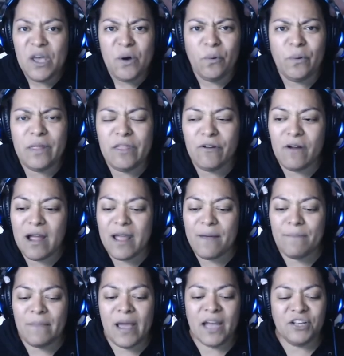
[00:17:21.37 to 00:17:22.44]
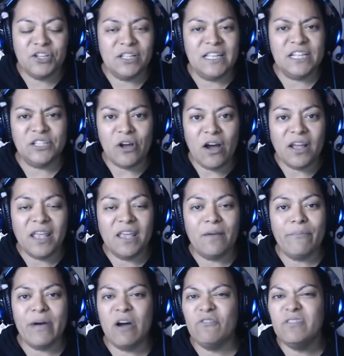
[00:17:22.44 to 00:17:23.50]
whether I'm actually talking
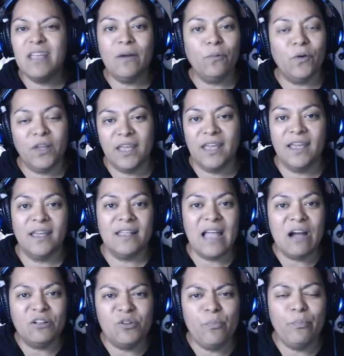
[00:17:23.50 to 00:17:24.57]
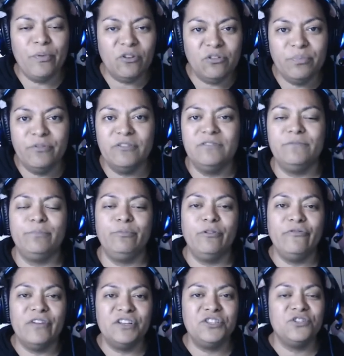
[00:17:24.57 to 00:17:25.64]
about networking and how to build pro
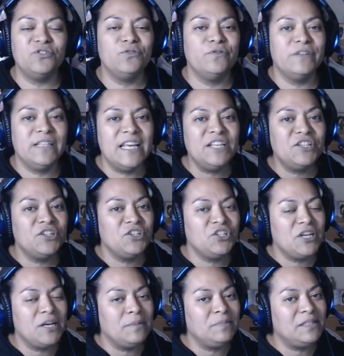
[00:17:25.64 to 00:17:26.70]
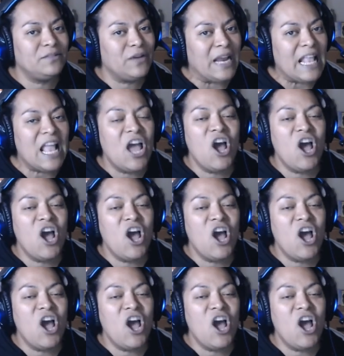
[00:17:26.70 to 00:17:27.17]
professional relationships, right?